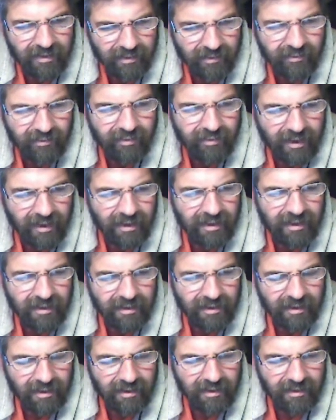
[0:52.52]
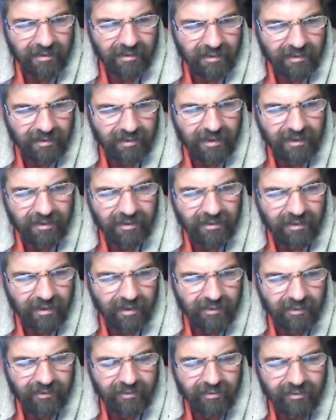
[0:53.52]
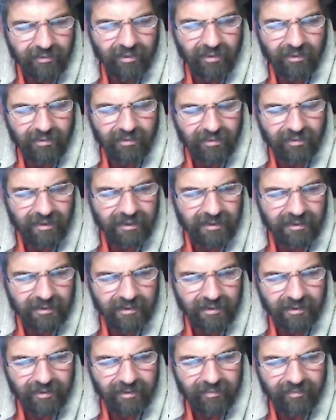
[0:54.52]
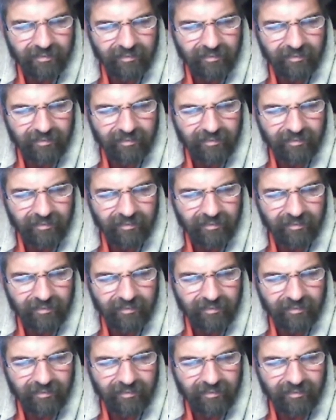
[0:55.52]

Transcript: to say, uh, get your ducks in a row, get uh,